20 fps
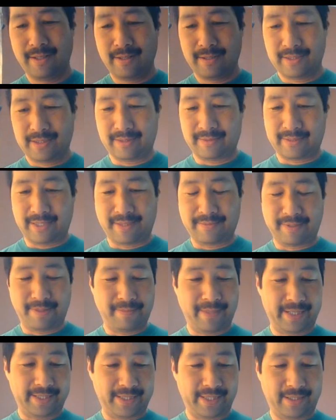Sometimes it
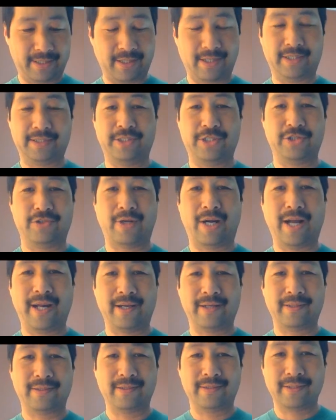might get caught in the
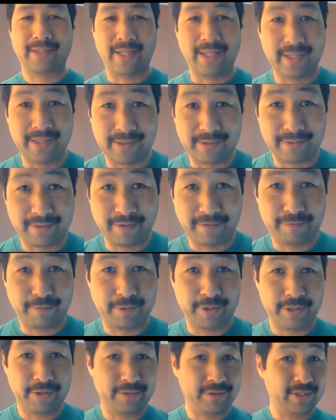dryer, and
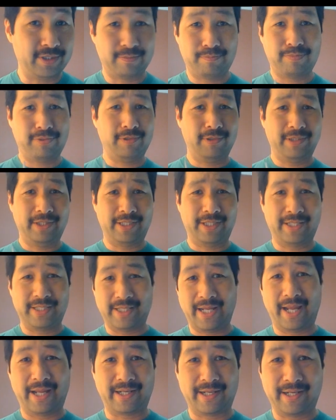when you just pull on it,
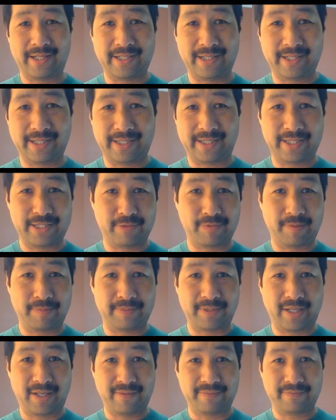yank on it, it gets
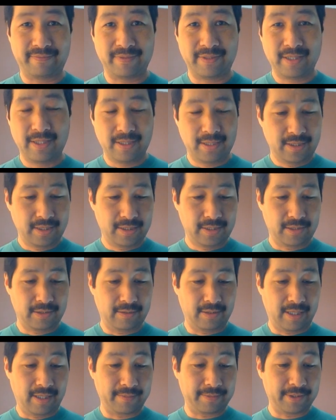ripped off. So
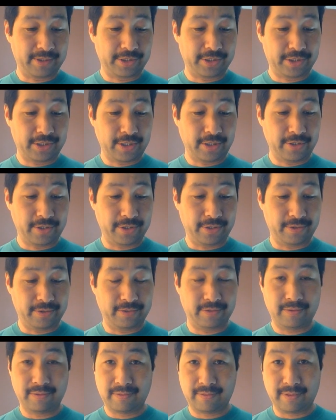I'm going to show
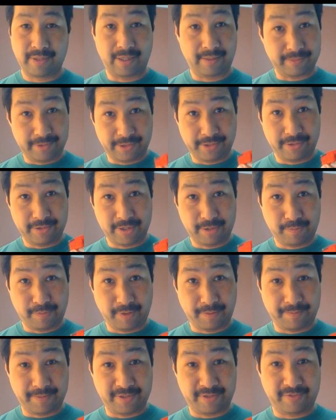you, and I'm going to do this
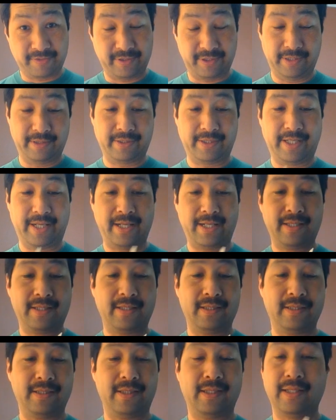purposefully, okay?
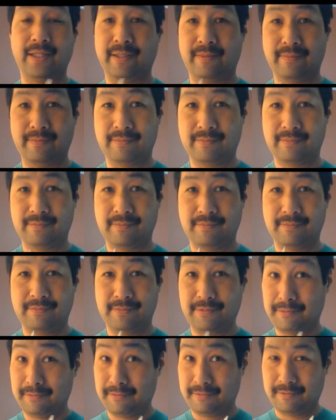I'm
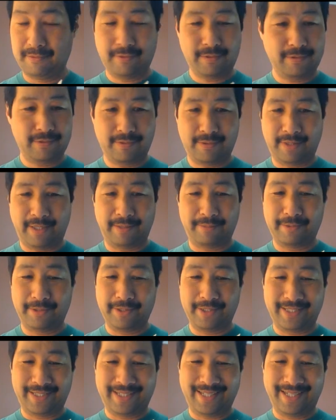
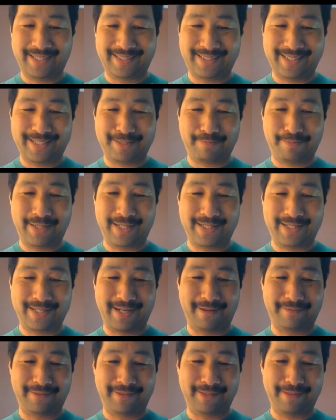going to cut this piece
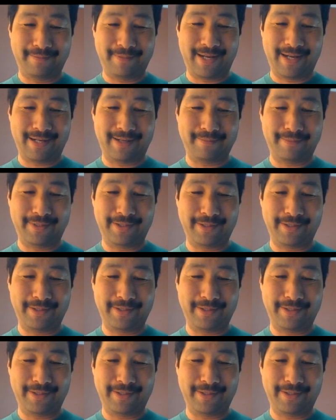off on the bottom.